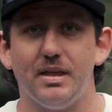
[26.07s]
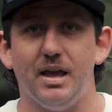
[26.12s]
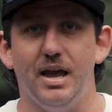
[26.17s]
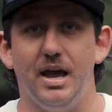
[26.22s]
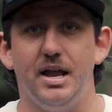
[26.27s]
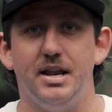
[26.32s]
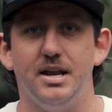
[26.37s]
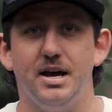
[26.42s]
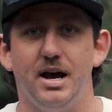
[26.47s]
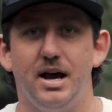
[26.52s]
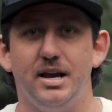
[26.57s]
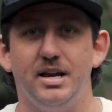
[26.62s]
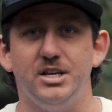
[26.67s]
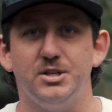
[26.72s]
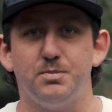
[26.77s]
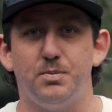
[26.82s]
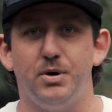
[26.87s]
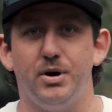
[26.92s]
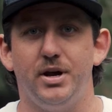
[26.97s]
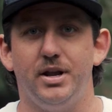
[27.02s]
and
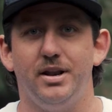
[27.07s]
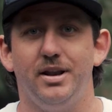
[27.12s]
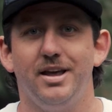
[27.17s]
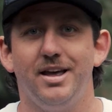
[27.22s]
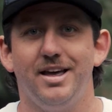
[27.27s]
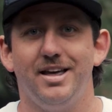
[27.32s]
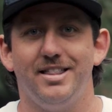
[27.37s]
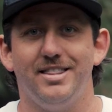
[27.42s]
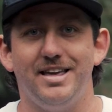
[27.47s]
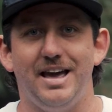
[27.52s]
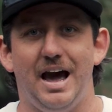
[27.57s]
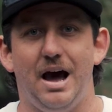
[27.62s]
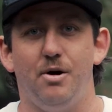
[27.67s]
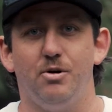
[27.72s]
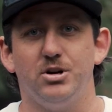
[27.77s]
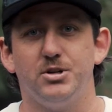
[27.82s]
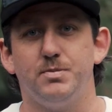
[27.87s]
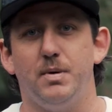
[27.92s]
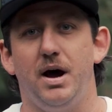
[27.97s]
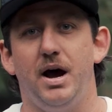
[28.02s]
he's put the
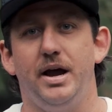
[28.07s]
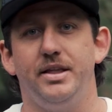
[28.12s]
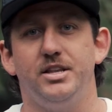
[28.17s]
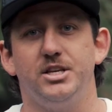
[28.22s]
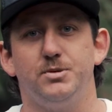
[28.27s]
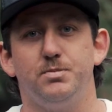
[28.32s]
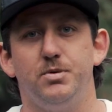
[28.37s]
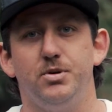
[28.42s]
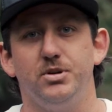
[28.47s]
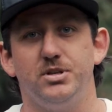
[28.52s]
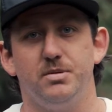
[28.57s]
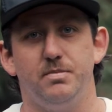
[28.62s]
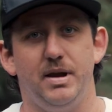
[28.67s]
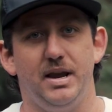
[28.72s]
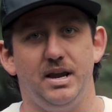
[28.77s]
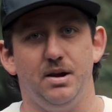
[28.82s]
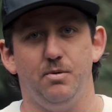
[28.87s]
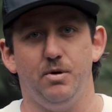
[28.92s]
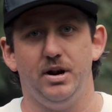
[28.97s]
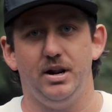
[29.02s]
hours behind this boot to
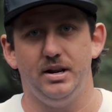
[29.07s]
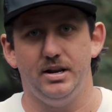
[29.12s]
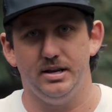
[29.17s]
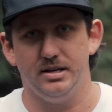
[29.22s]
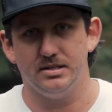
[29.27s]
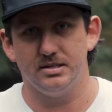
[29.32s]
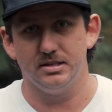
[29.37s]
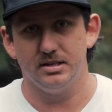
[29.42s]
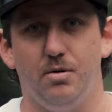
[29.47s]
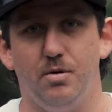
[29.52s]
make it what it is.